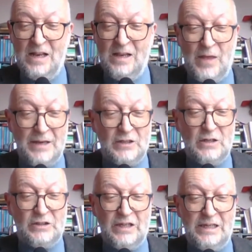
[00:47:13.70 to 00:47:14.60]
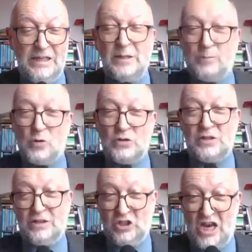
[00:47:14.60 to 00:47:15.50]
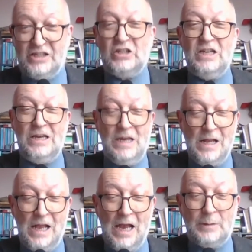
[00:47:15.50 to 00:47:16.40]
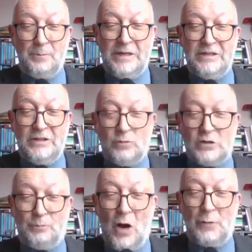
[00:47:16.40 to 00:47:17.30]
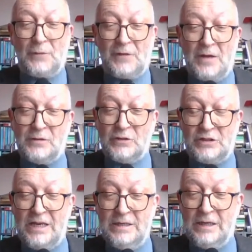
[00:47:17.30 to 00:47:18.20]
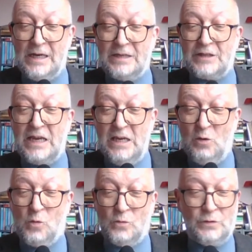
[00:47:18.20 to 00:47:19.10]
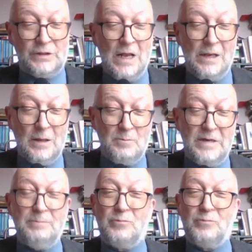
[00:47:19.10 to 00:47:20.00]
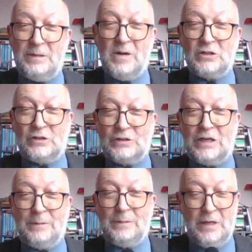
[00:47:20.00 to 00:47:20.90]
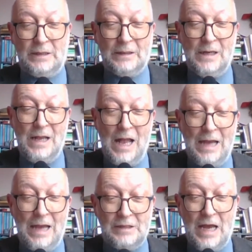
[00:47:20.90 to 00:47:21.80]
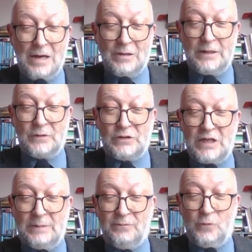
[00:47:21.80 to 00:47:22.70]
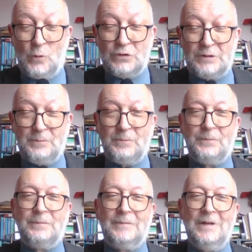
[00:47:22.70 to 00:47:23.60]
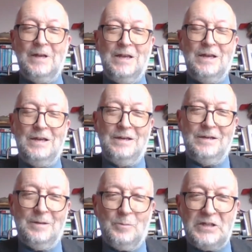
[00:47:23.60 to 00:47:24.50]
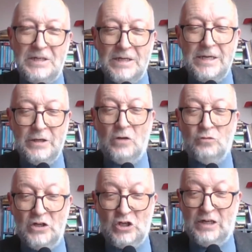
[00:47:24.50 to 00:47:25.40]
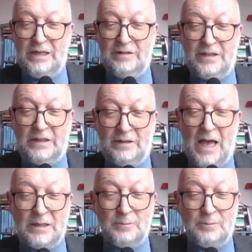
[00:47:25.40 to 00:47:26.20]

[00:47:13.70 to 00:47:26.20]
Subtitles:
That is, he later puts shanti and the peace which passeth understanding as equals that mean pretty much the same thing and carry the same force. But he didn't originally think that.